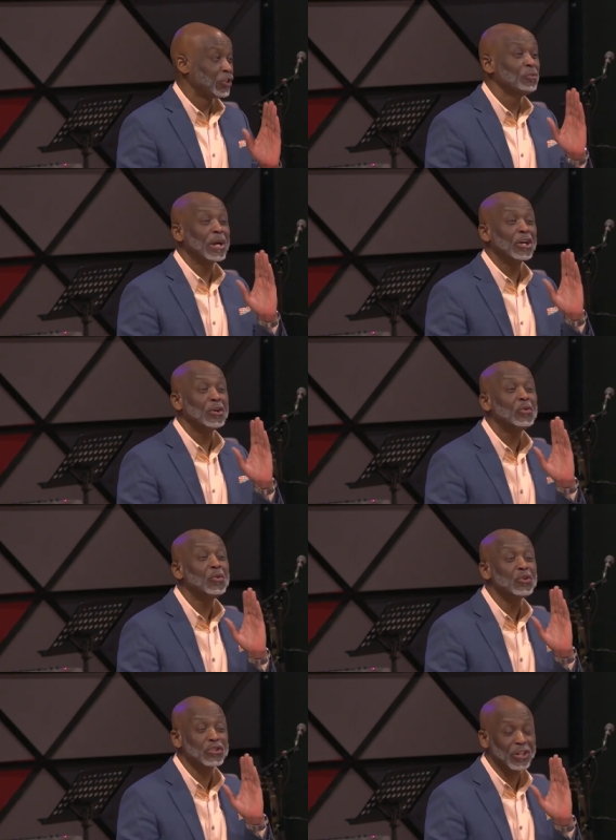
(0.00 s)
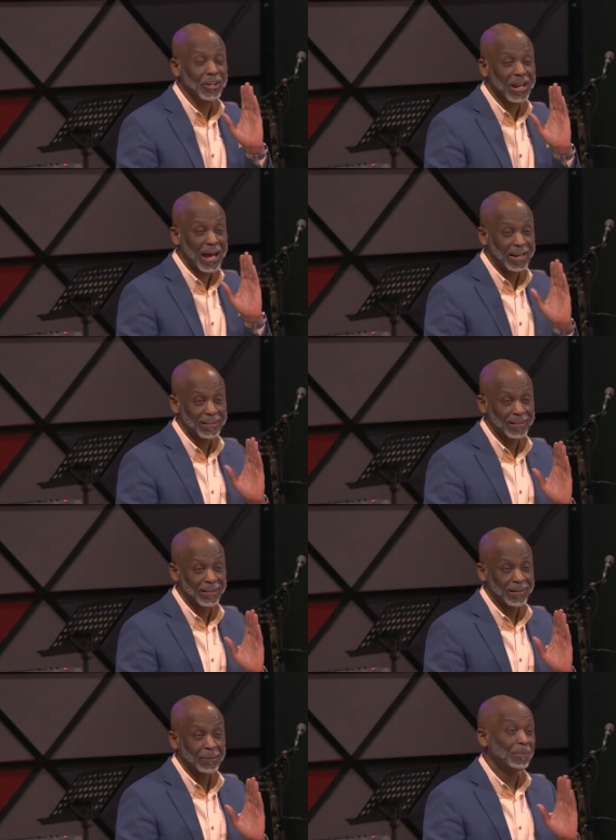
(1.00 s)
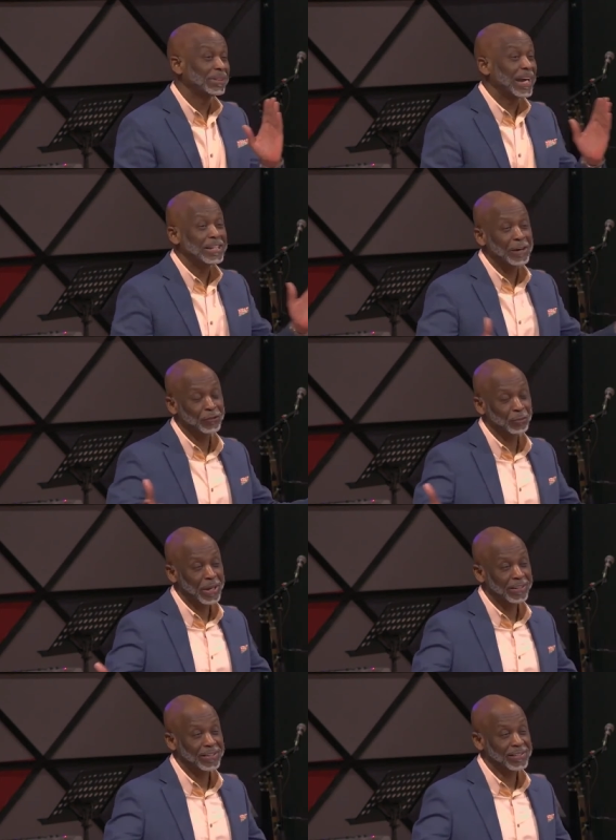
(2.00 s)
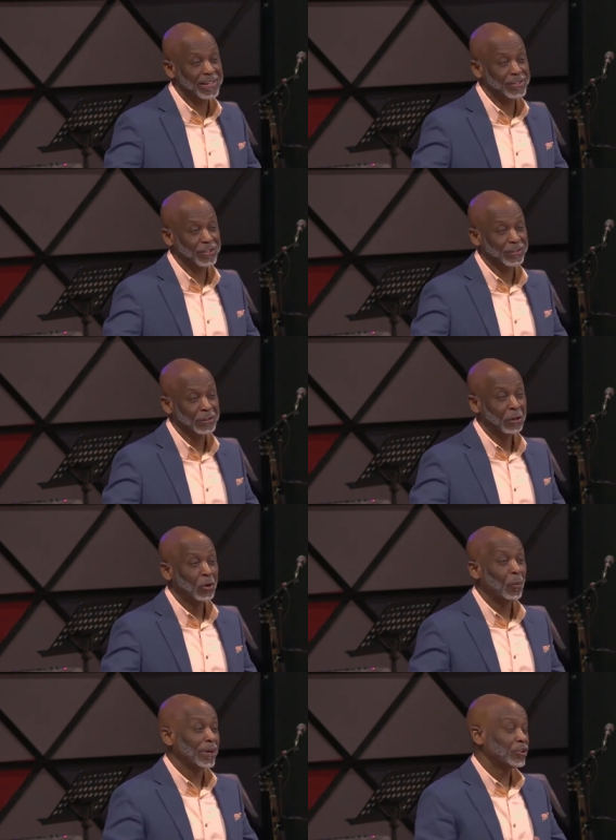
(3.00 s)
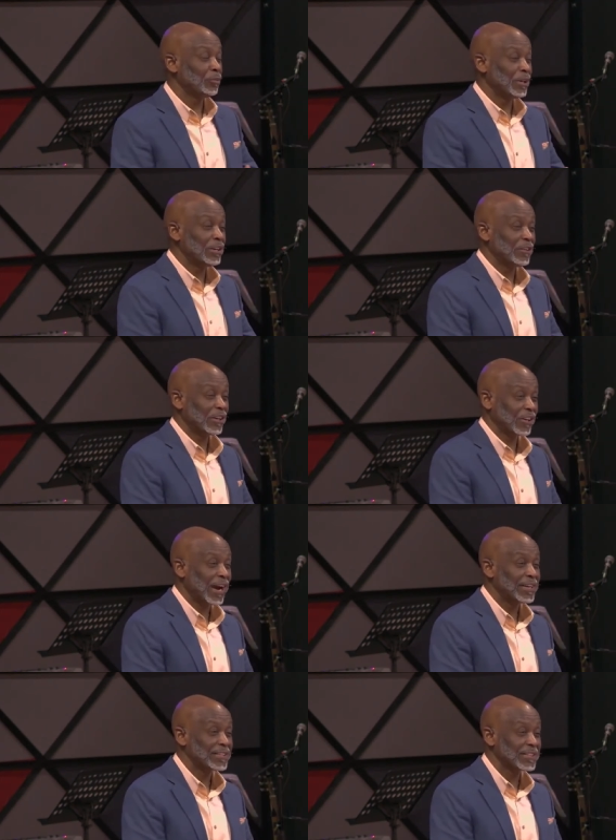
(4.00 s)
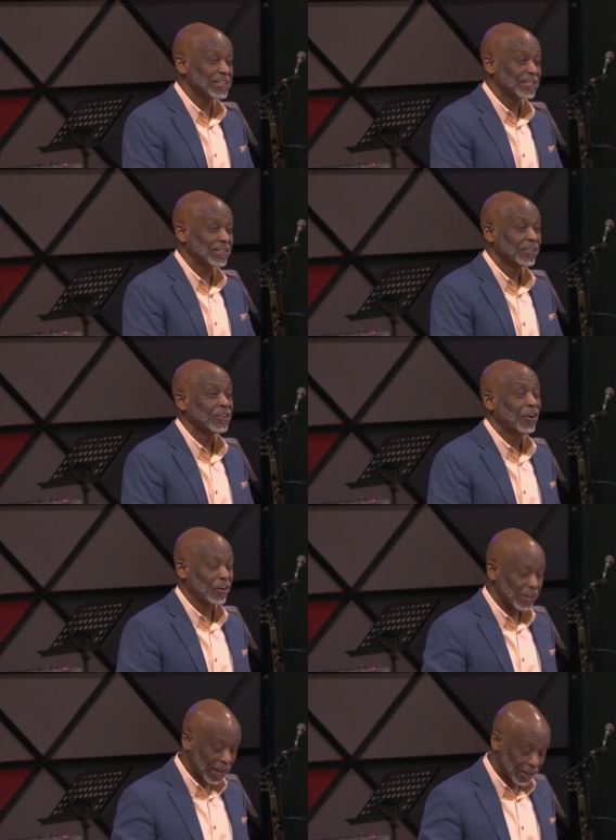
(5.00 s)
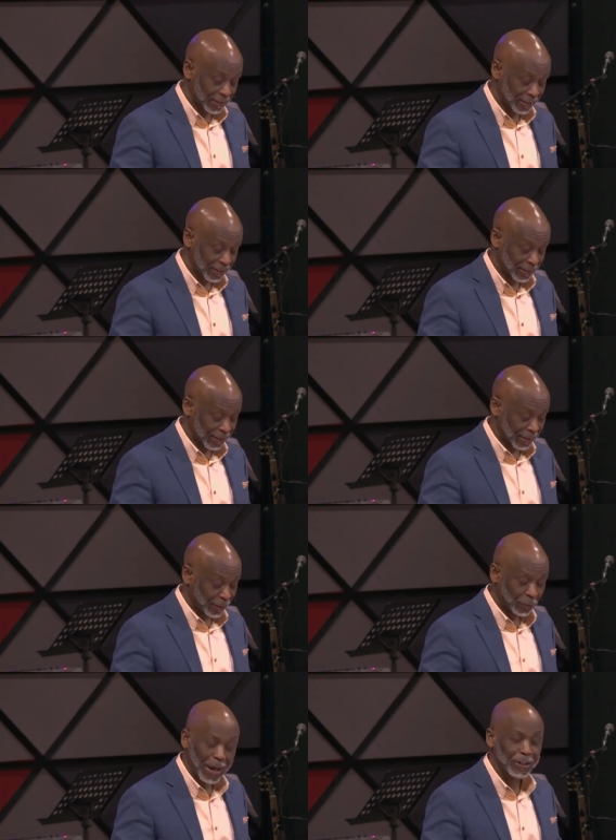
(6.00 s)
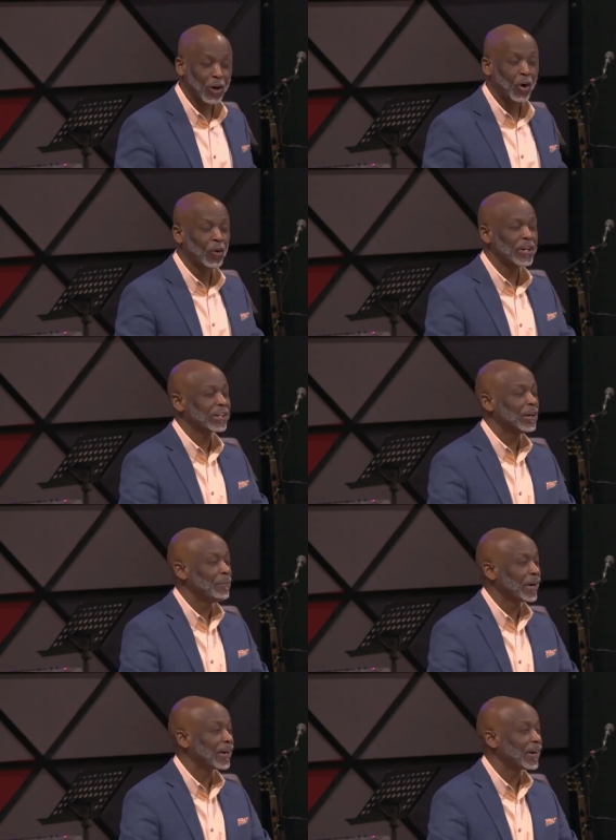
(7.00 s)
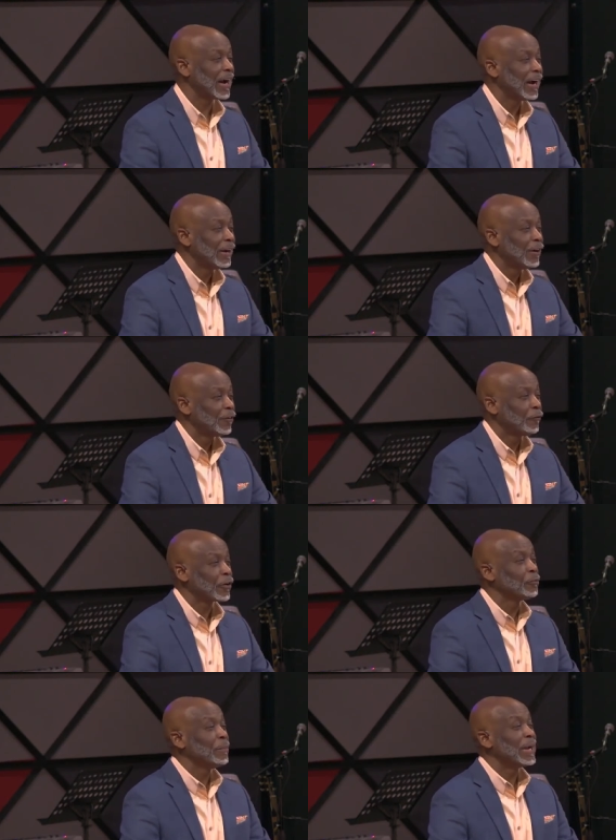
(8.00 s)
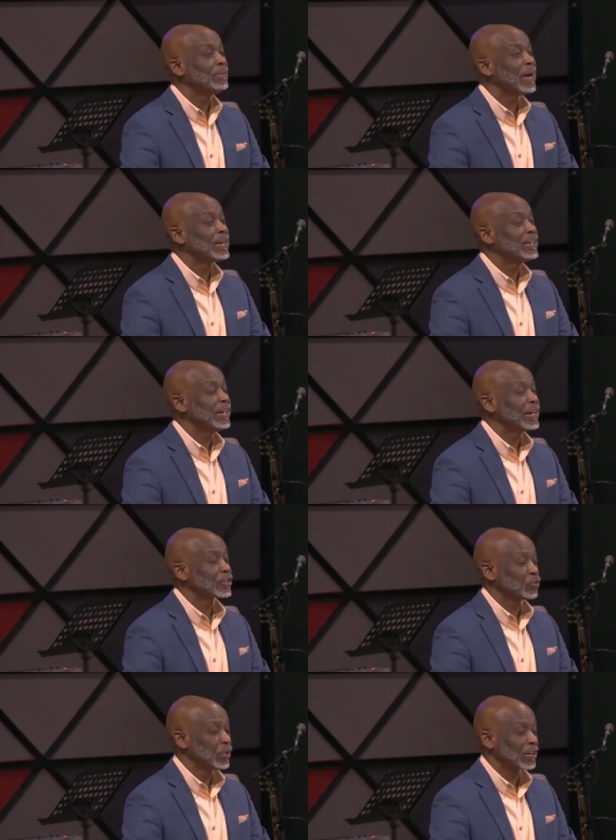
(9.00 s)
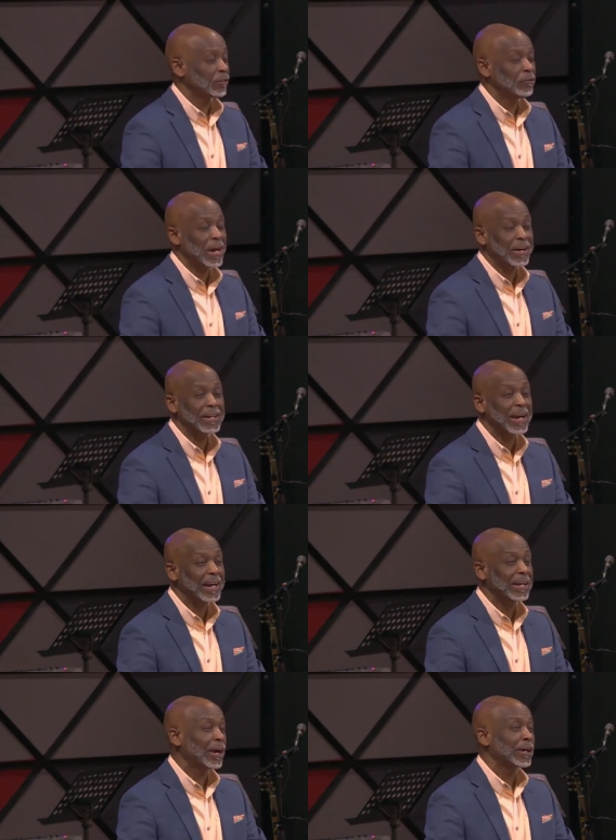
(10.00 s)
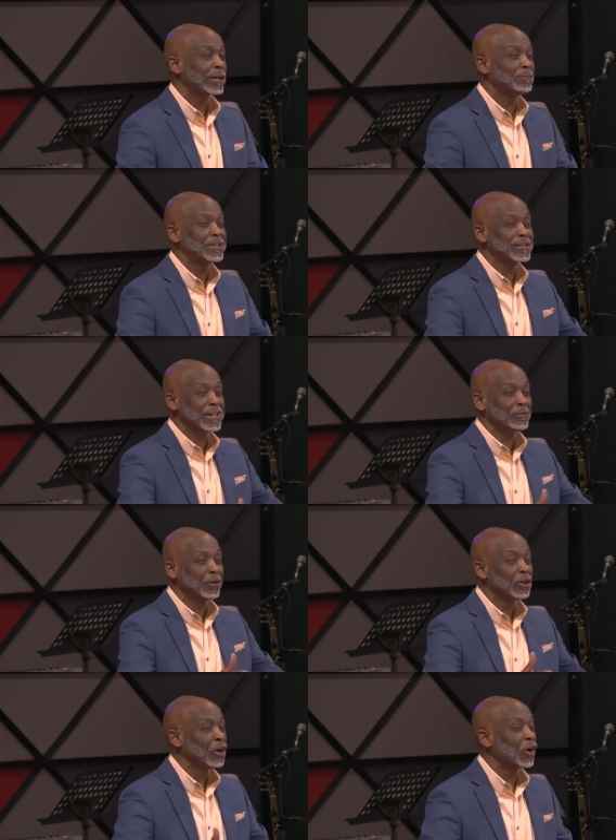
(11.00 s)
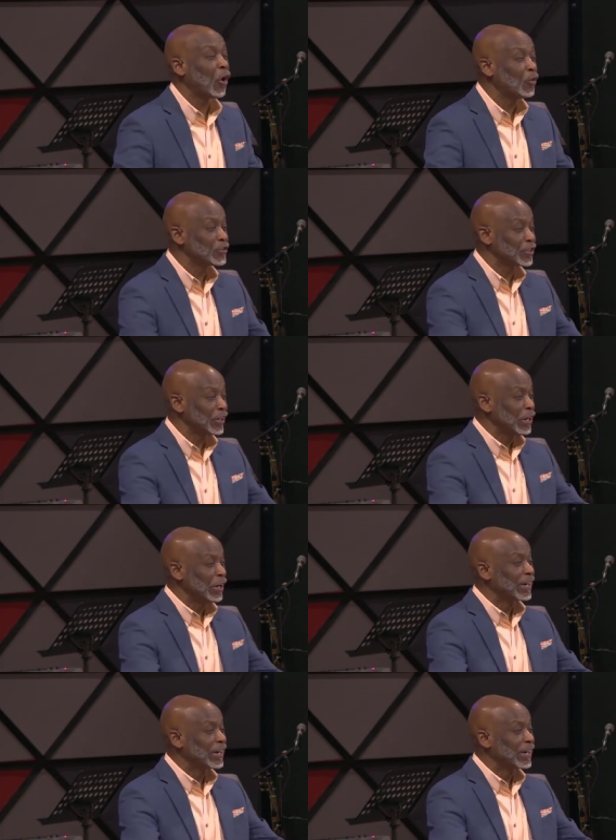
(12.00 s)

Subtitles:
You may lose a lot, but then you have to make a decision whether you believe in Christ or not. I know here in America, for many, many years, we had a very, again, I'm going to repeat the same word, cozy